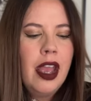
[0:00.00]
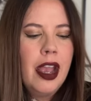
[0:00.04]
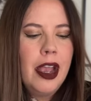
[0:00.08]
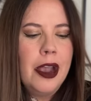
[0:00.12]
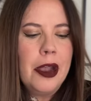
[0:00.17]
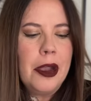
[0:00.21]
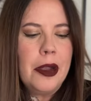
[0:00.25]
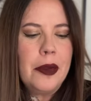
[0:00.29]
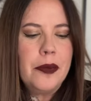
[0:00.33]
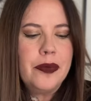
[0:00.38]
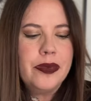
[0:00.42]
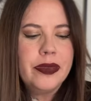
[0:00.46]

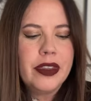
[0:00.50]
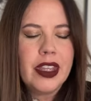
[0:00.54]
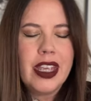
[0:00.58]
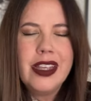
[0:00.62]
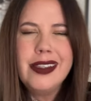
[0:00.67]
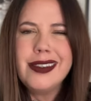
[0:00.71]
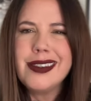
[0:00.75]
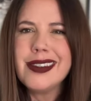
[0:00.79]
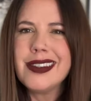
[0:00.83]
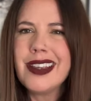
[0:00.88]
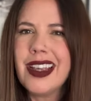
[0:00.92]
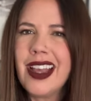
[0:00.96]
Um,
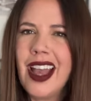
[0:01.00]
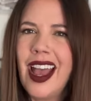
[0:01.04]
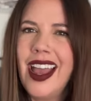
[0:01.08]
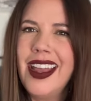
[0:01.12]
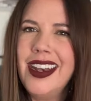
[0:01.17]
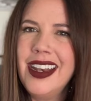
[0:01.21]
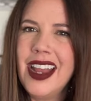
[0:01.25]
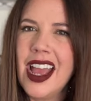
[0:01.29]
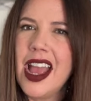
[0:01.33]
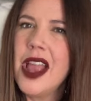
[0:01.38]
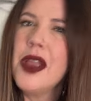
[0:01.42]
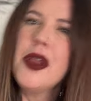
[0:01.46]
it's
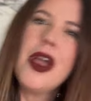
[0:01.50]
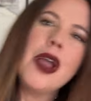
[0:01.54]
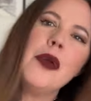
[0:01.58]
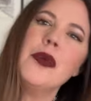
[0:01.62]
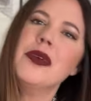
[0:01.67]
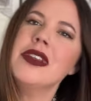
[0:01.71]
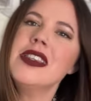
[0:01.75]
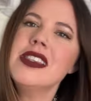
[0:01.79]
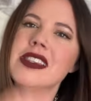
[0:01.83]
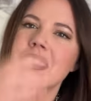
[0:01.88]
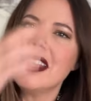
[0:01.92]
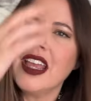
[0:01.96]
kind of, I, I
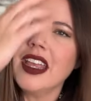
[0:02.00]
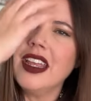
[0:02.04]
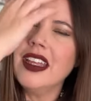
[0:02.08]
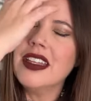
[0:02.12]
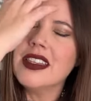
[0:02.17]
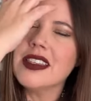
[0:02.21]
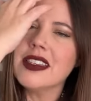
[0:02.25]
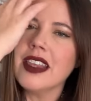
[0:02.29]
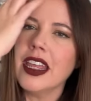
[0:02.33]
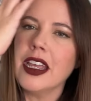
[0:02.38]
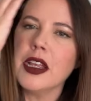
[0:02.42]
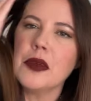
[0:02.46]
wouldn't say
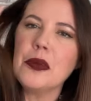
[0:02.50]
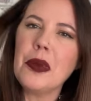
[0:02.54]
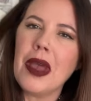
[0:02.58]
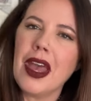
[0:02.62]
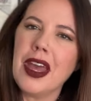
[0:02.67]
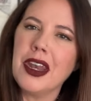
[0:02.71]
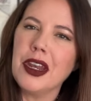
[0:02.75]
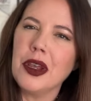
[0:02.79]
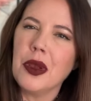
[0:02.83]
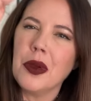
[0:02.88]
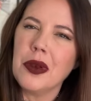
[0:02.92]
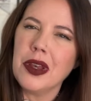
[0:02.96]
it's like
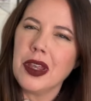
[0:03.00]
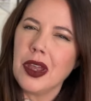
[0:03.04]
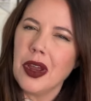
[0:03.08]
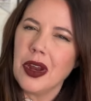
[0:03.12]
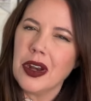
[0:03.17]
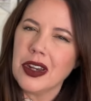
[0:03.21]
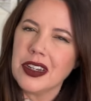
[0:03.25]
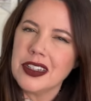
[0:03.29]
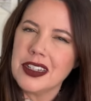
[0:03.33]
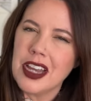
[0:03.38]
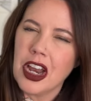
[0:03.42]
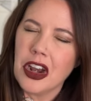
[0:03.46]
Patagonia
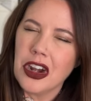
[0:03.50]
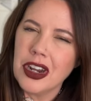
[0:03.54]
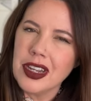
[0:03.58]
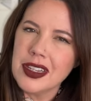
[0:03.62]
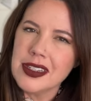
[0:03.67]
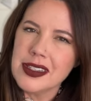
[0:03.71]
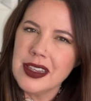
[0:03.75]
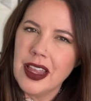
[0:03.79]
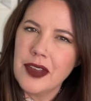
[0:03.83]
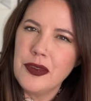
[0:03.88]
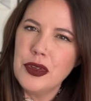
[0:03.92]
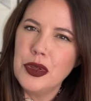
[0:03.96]
Arc'teryx
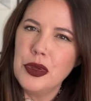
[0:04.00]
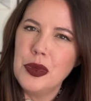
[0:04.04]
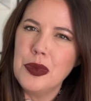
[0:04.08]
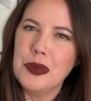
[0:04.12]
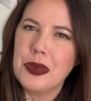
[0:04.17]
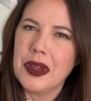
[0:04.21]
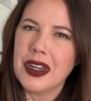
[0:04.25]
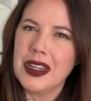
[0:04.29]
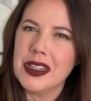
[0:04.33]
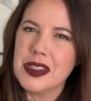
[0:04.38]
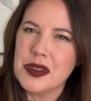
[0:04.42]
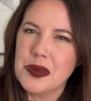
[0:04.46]
level,
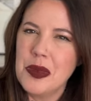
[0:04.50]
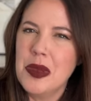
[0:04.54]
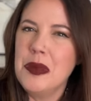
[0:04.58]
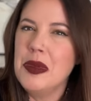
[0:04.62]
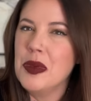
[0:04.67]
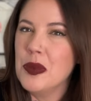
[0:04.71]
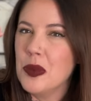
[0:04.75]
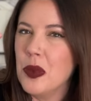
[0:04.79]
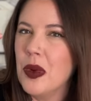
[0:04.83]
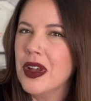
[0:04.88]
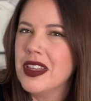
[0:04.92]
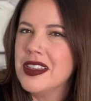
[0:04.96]
but it's
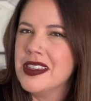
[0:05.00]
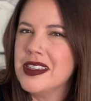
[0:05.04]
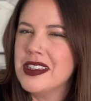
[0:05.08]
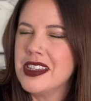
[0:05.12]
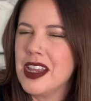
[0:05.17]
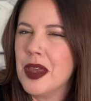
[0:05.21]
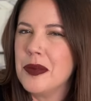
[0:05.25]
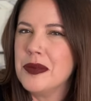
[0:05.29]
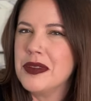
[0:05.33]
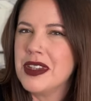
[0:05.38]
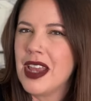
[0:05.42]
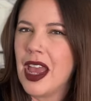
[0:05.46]
maybe one
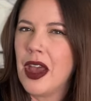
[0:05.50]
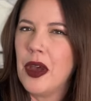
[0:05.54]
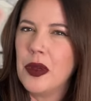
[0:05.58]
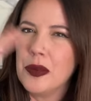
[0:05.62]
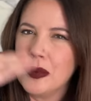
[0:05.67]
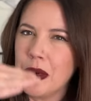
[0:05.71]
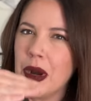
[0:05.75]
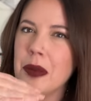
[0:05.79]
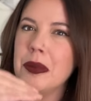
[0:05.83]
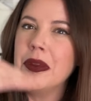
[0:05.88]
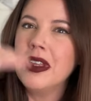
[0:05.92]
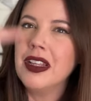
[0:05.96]
step down,
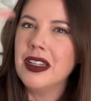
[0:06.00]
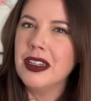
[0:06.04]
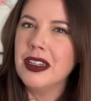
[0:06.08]
probably a